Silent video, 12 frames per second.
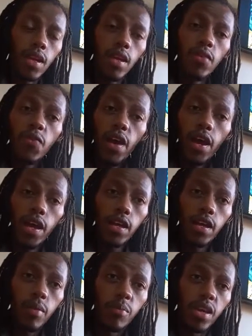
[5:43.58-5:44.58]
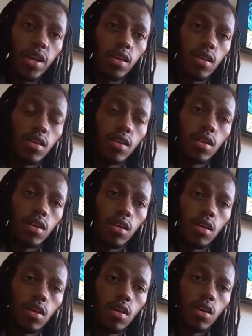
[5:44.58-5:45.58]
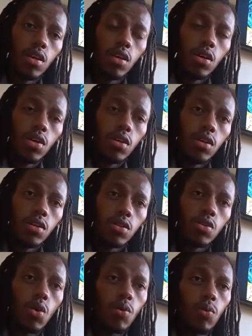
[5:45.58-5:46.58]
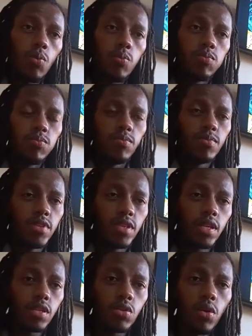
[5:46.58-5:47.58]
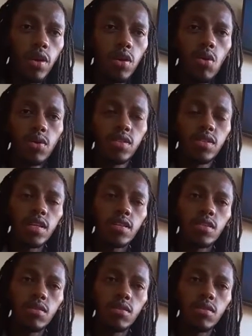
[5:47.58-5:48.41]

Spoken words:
if I end up dead. So the story goes that